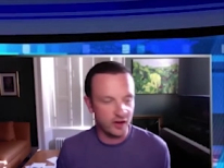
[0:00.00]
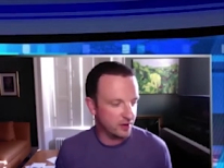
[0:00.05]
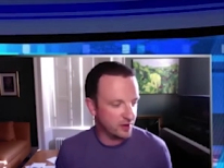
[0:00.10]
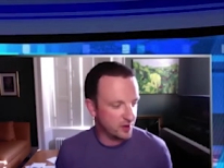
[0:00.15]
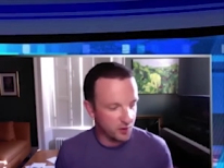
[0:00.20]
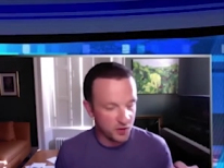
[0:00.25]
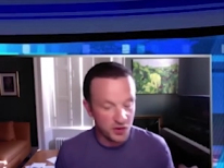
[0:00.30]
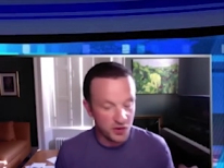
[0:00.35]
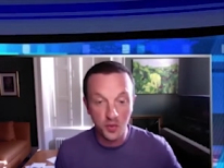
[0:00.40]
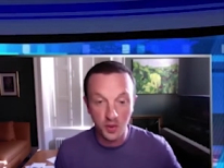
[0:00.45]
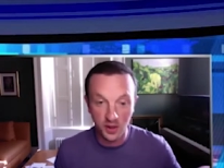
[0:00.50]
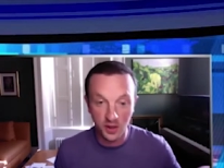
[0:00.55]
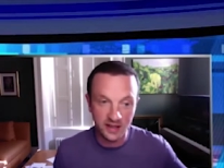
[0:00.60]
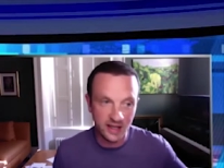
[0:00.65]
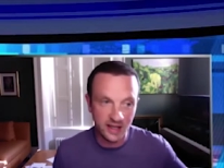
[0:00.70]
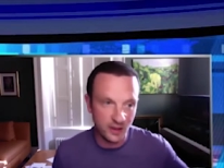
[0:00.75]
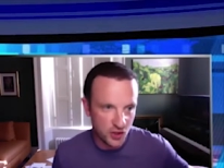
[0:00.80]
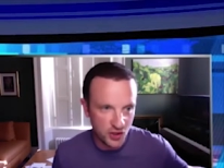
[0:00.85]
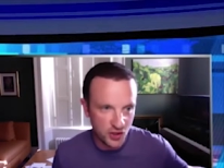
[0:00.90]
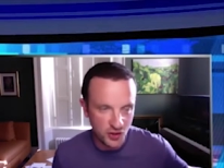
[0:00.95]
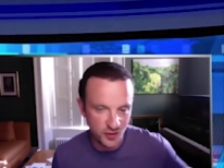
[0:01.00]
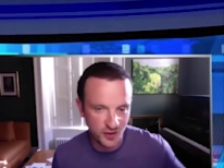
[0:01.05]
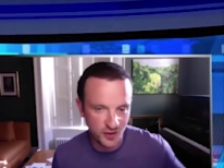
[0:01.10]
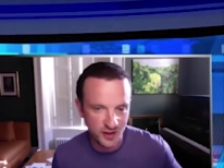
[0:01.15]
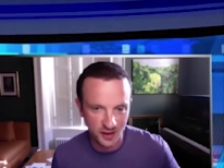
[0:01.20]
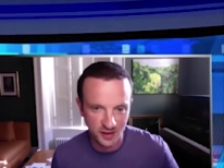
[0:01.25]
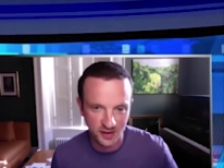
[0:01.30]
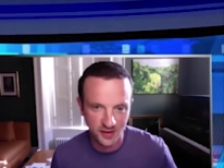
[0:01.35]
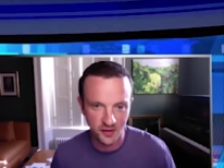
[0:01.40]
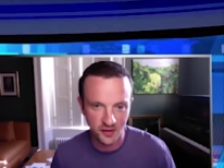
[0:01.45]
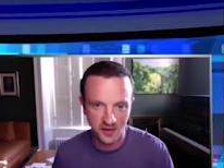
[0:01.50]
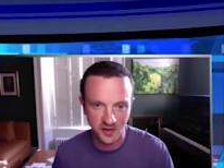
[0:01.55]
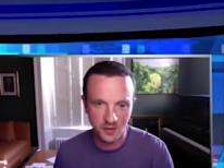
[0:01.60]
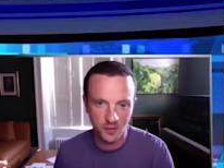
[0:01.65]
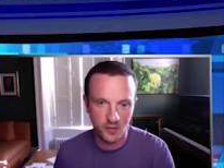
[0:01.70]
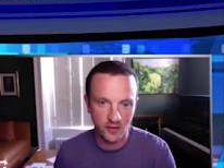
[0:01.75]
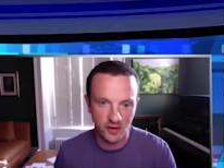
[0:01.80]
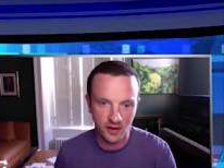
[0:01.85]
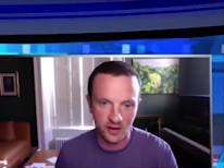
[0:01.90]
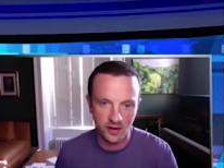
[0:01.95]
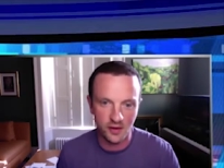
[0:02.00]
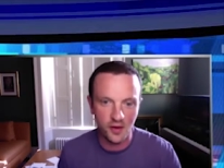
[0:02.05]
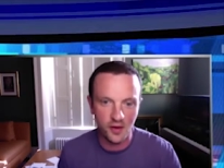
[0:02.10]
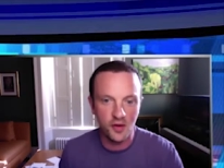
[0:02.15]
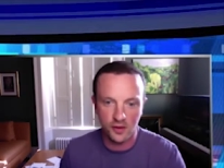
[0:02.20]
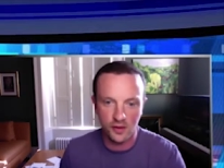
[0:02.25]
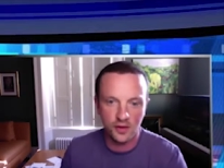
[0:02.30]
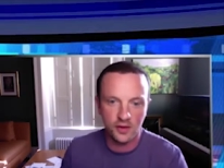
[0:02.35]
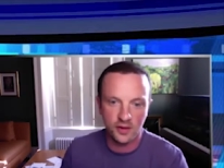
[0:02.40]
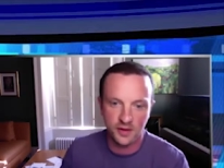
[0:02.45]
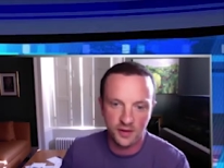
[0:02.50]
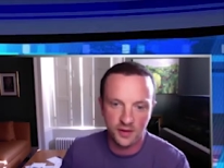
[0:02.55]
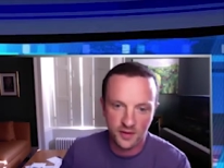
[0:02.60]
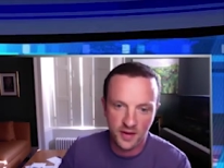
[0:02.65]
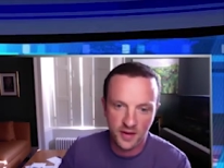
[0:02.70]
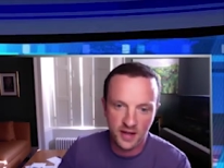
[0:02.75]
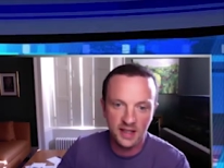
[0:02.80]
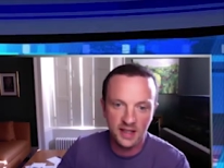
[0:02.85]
So you will now choose that service provider over others, right?